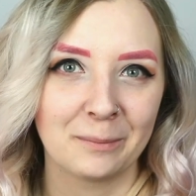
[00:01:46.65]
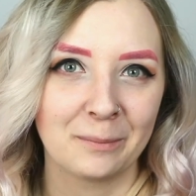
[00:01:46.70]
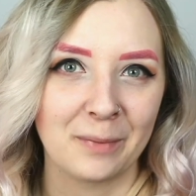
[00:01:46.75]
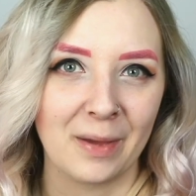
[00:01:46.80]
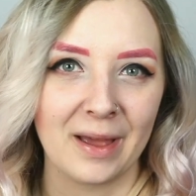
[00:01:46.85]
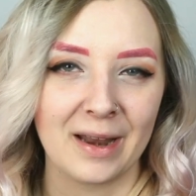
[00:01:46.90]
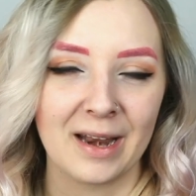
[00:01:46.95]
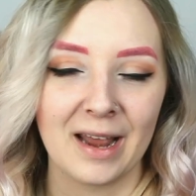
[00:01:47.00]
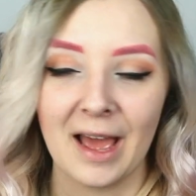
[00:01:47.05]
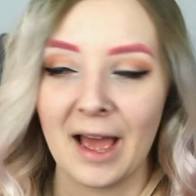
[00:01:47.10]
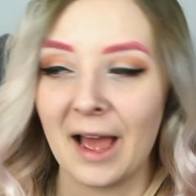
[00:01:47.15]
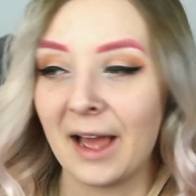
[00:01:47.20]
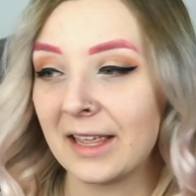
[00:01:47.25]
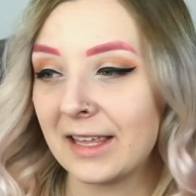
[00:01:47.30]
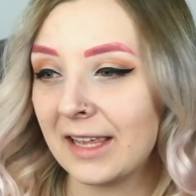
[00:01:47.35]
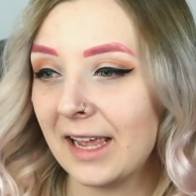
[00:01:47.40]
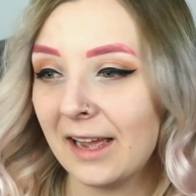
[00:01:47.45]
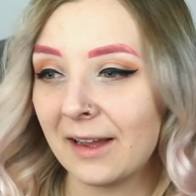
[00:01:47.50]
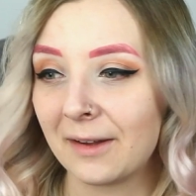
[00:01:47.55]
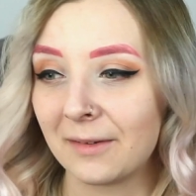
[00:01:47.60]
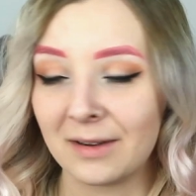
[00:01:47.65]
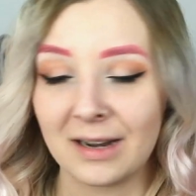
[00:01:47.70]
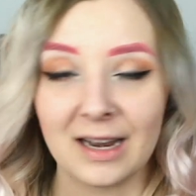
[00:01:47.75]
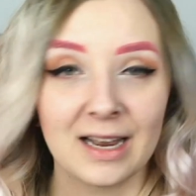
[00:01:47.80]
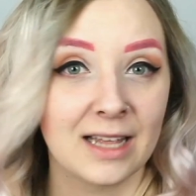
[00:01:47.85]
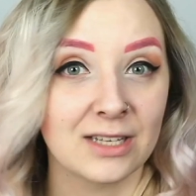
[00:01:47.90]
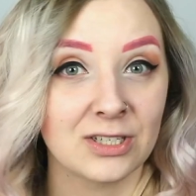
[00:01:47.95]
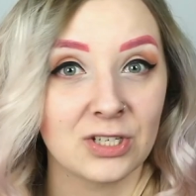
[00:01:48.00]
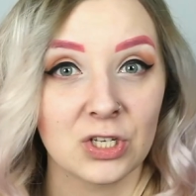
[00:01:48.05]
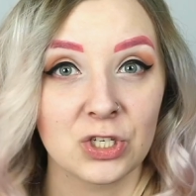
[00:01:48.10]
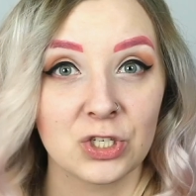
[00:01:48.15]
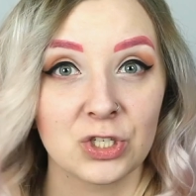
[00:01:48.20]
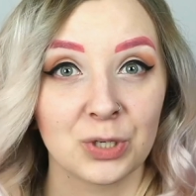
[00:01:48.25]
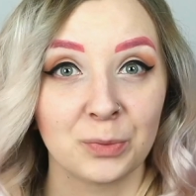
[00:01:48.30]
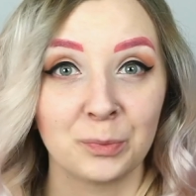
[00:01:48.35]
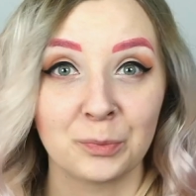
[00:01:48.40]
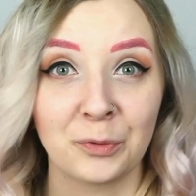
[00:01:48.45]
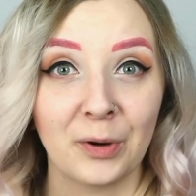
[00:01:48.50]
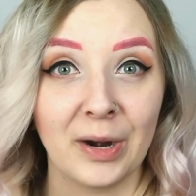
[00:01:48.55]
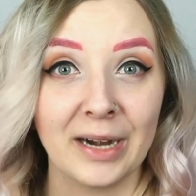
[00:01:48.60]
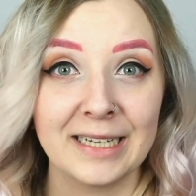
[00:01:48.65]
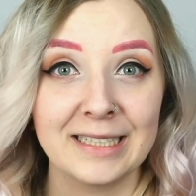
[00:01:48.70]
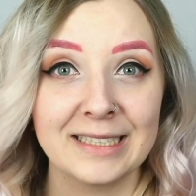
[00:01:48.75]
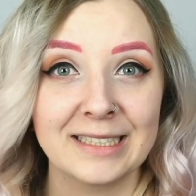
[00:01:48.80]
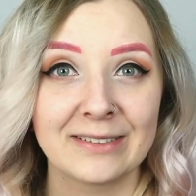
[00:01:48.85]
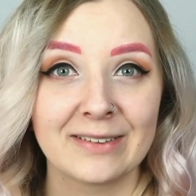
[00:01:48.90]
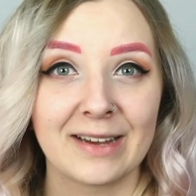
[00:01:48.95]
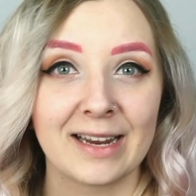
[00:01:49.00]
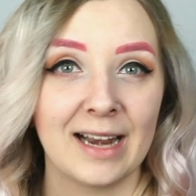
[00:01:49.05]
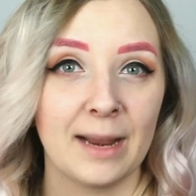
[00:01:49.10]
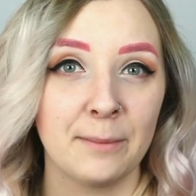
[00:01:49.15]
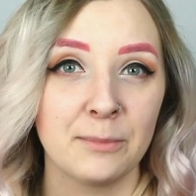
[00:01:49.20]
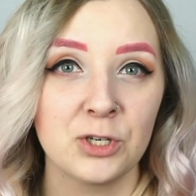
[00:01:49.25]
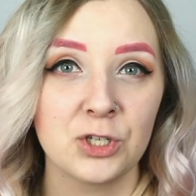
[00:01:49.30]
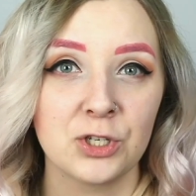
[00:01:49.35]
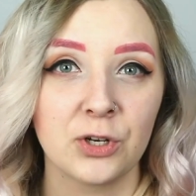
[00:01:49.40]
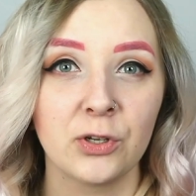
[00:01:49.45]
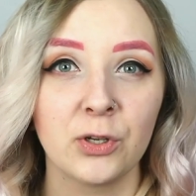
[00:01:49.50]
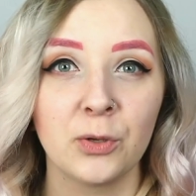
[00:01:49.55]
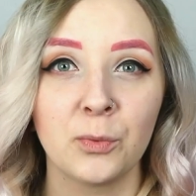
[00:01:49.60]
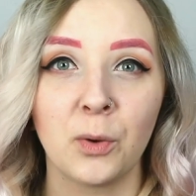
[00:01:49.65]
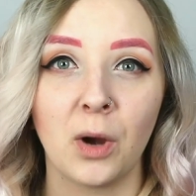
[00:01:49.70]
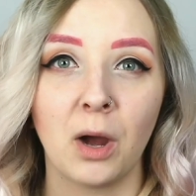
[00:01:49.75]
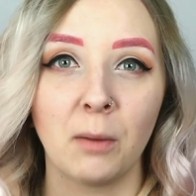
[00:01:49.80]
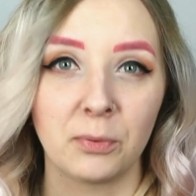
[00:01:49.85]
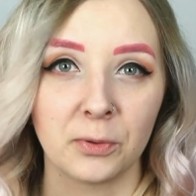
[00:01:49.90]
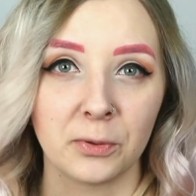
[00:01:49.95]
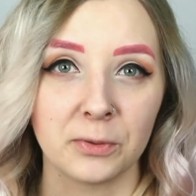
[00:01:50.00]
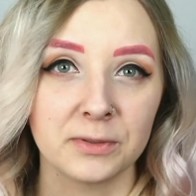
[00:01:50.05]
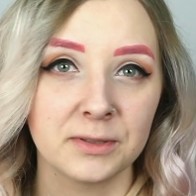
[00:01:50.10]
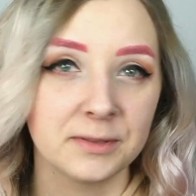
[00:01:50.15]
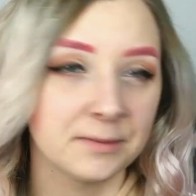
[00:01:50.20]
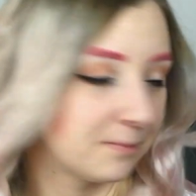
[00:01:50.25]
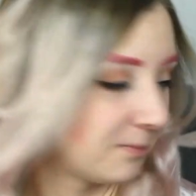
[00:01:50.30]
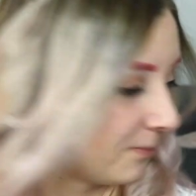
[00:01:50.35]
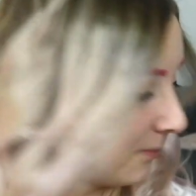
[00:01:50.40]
But yeah, let's jump right into it. Let me show you what I bought.